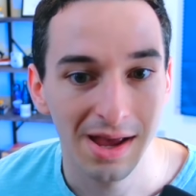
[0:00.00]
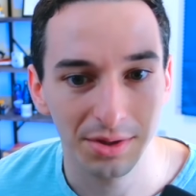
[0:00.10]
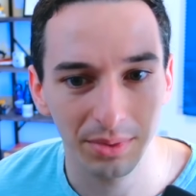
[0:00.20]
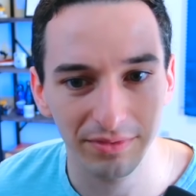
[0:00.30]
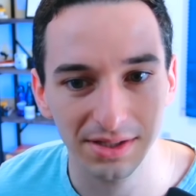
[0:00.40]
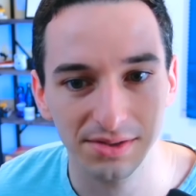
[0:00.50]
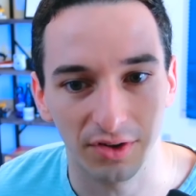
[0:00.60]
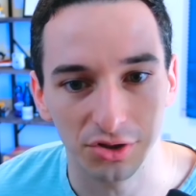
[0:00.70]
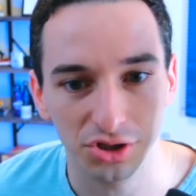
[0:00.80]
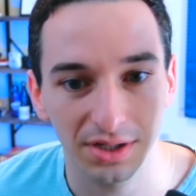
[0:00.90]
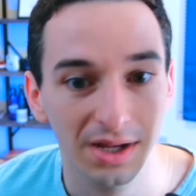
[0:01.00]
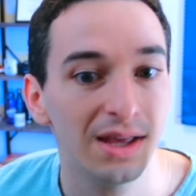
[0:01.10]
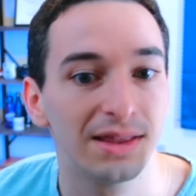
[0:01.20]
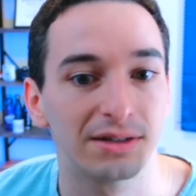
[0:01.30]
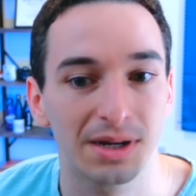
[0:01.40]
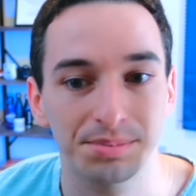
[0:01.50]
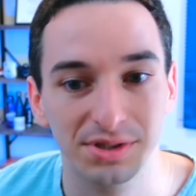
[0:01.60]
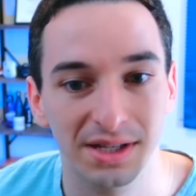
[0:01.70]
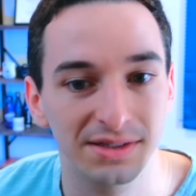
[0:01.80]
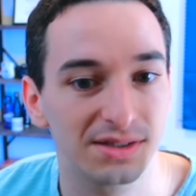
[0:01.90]
Then we have this function that
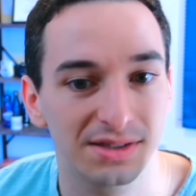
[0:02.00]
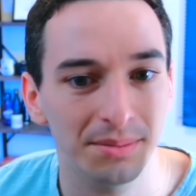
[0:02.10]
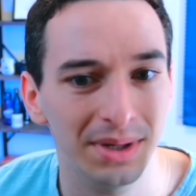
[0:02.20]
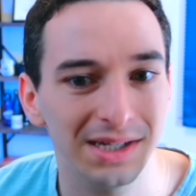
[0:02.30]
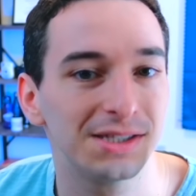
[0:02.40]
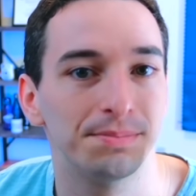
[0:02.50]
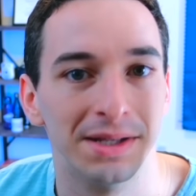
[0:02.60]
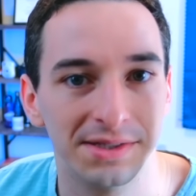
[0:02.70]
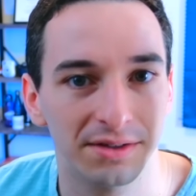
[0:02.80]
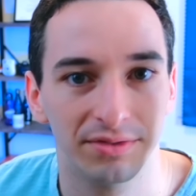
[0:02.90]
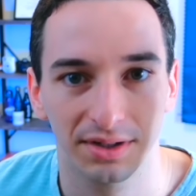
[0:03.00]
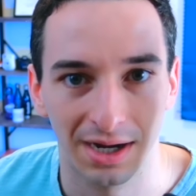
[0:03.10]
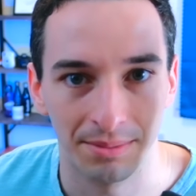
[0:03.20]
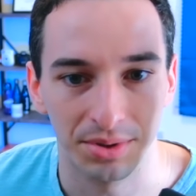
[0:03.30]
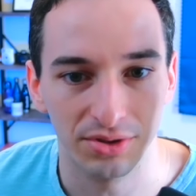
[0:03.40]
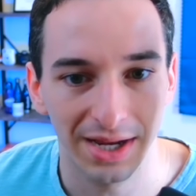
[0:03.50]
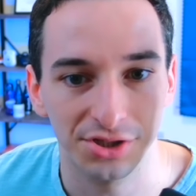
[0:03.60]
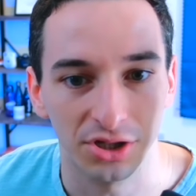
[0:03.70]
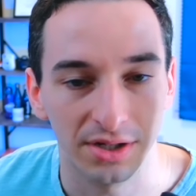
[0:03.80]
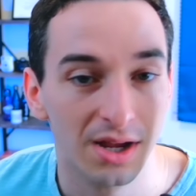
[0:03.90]
represents some expensive
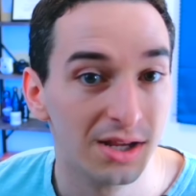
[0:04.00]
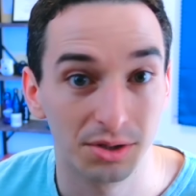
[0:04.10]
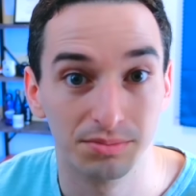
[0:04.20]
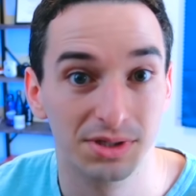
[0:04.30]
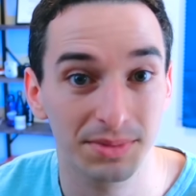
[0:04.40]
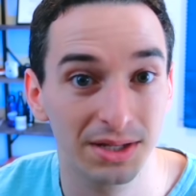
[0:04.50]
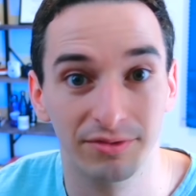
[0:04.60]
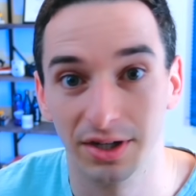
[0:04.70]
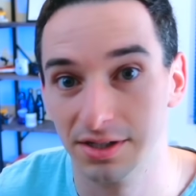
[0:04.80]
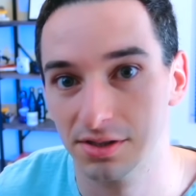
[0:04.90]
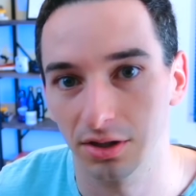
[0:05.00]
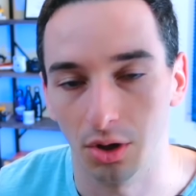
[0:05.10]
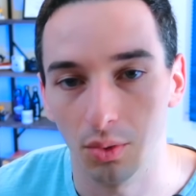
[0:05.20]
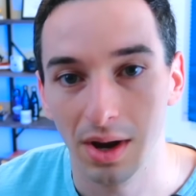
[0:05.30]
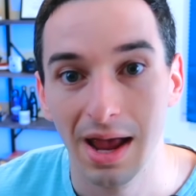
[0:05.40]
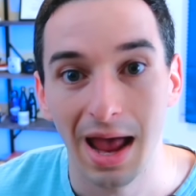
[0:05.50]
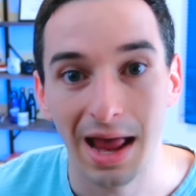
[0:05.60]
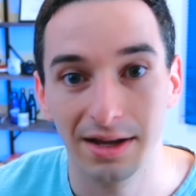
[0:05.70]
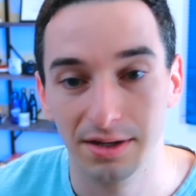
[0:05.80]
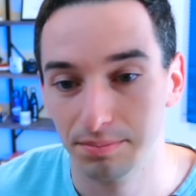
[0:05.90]
computation, so something very slow.
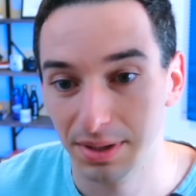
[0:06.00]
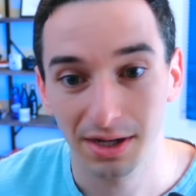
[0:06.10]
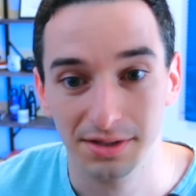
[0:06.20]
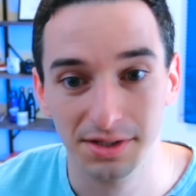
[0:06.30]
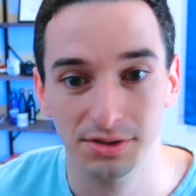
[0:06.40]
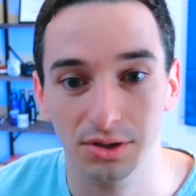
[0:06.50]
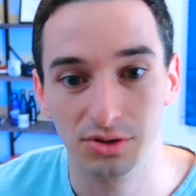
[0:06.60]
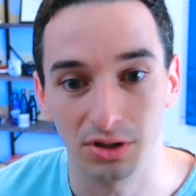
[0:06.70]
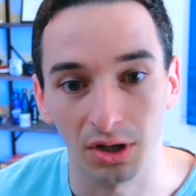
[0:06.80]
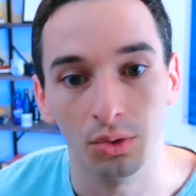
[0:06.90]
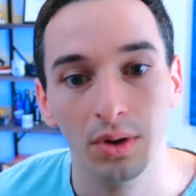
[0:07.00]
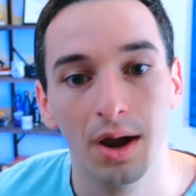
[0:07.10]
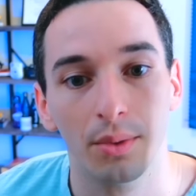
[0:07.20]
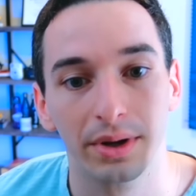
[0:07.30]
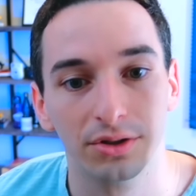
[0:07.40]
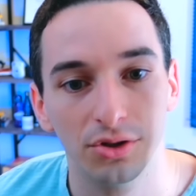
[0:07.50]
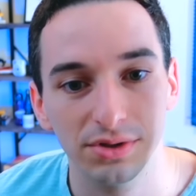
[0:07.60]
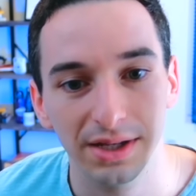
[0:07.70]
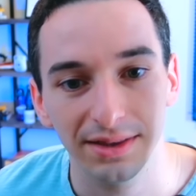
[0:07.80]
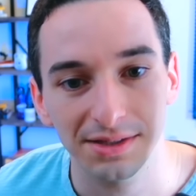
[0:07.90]
And because it's so slow, we are
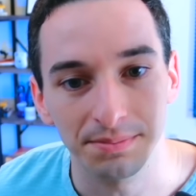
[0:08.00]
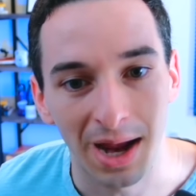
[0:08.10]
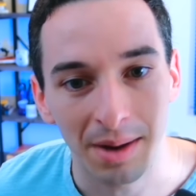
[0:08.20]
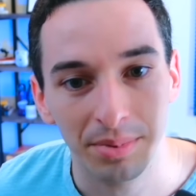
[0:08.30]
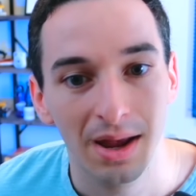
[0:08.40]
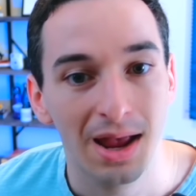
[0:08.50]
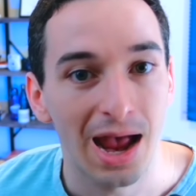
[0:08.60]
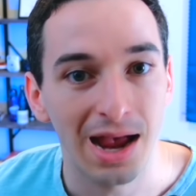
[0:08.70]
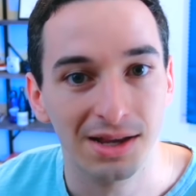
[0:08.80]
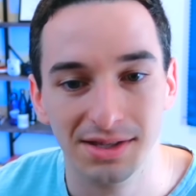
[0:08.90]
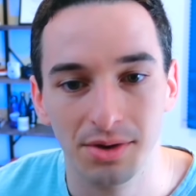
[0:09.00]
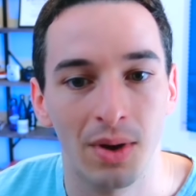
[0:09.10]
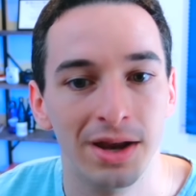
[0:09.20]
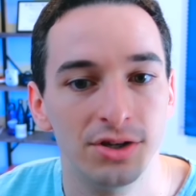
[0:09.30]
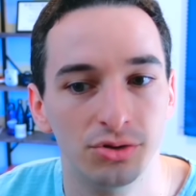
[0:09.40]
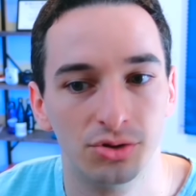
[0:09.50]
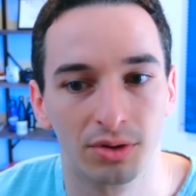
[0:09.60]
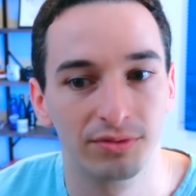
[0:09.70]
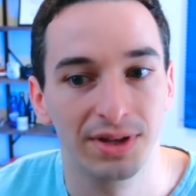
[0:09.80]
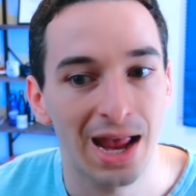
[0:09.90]
using this map as a way to
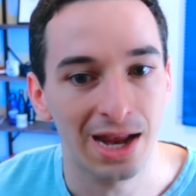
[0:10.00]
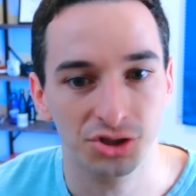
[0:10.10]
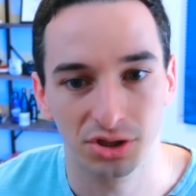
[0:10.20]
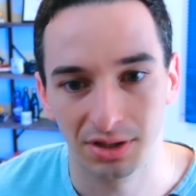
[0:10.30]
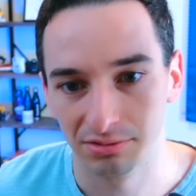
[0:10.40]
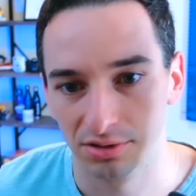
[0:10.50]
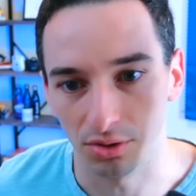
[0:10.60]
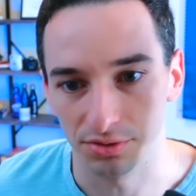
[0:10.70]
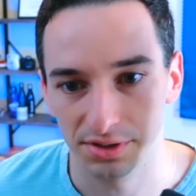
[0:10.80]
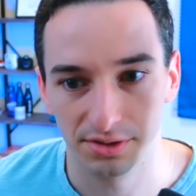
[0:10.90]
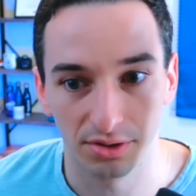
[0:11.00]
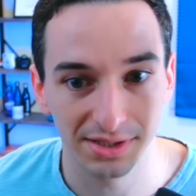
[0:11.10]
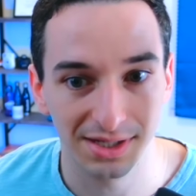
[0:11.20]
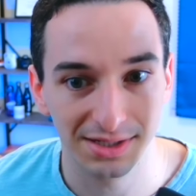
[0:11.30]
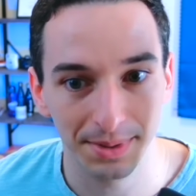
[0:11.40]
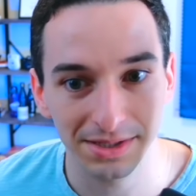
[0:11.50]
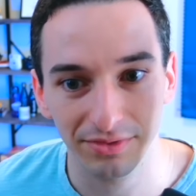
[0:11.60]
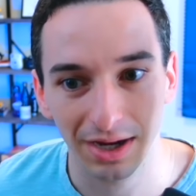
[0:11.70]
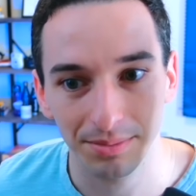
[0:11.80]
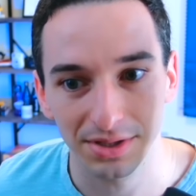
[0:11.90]
sort of cache the results. So this
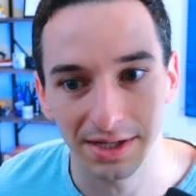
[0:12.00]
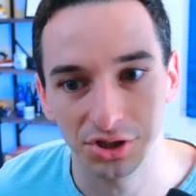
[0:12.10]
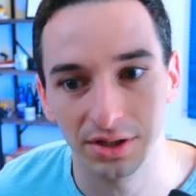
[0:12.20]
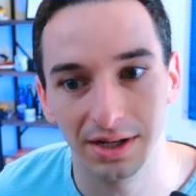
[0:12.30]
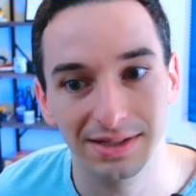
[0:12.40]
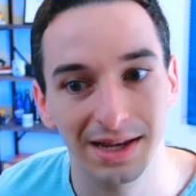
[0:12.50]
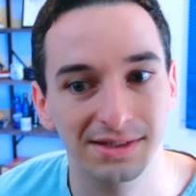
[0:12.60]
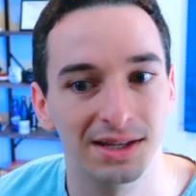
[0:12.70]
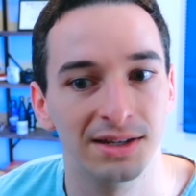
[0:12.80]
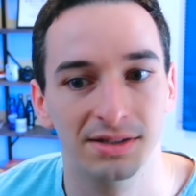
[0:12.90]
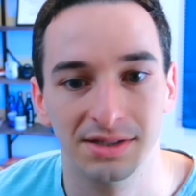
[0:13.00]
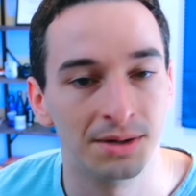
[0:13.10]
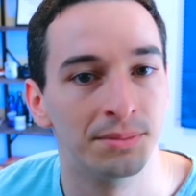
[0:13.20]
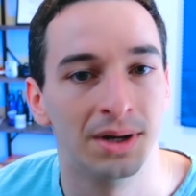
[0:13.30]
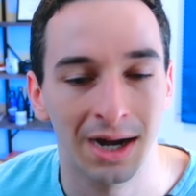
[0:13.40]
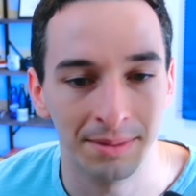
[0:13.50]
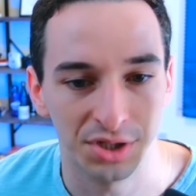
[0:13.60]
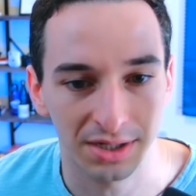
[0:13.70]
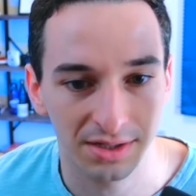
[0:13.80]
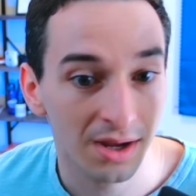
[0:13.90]
expensive computation takes in some
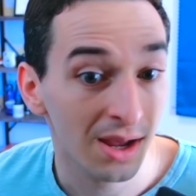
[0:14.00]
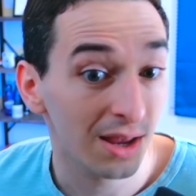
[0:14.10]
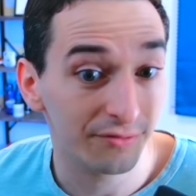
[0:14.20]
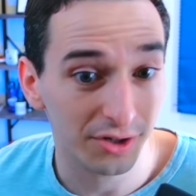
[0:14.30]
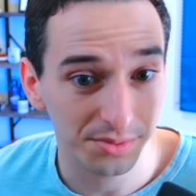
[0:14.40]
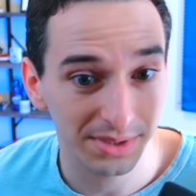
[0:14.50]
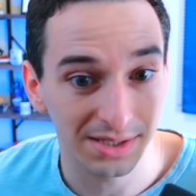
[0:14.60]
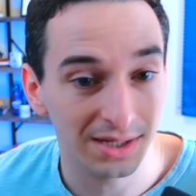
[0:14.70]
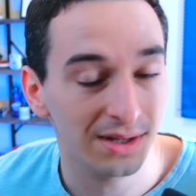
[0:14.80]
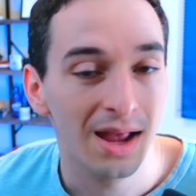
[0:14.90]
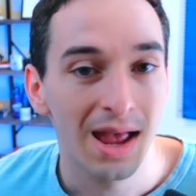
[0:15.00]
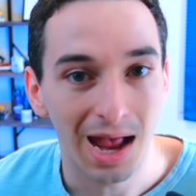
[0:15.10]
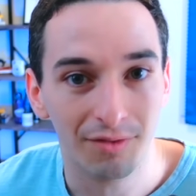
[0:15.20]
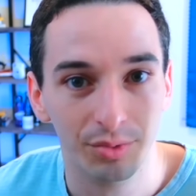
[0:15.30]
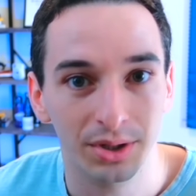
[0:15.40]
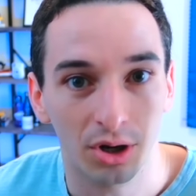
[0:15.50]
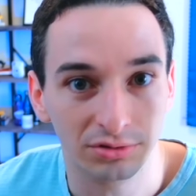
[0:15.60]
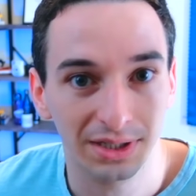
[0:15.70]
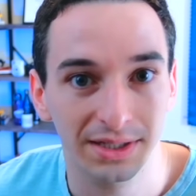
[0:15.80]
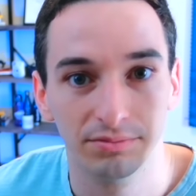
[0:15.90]
object. And first we see, have we
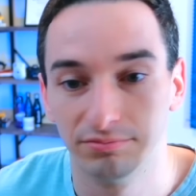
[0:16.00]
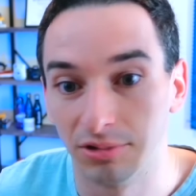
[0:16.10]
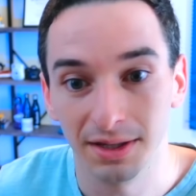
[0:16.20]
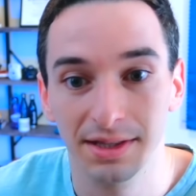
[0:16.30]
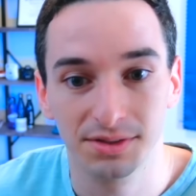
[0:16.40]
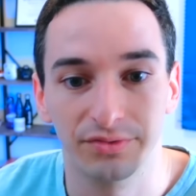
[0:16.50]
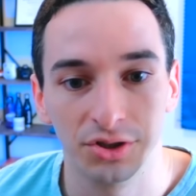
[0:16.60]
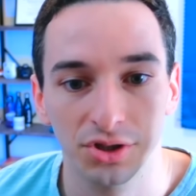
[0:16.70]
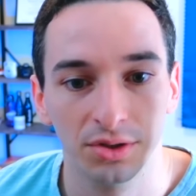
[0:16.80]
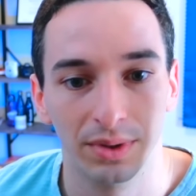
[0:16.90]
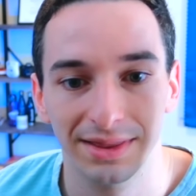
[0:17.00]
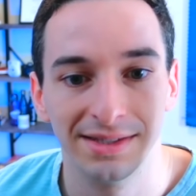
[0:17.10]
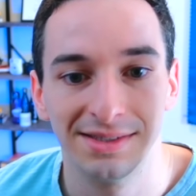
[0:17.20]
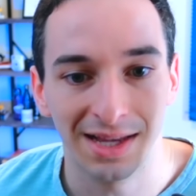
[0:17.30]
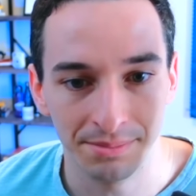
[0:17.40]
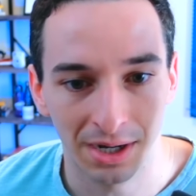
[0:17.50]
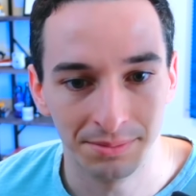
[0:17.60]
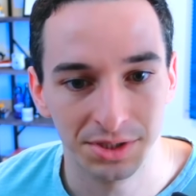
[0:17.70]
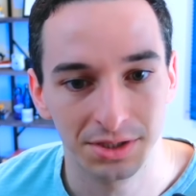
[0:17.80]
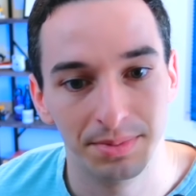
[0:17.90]
already run this function with the same
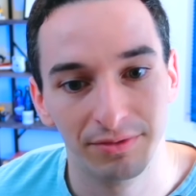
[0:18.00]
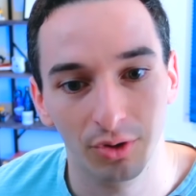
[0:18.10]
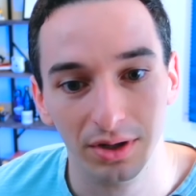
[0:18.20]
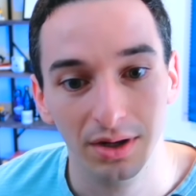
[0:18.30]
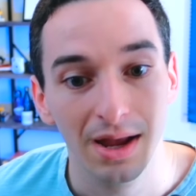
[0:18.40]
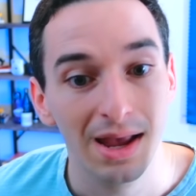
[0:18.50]
object before?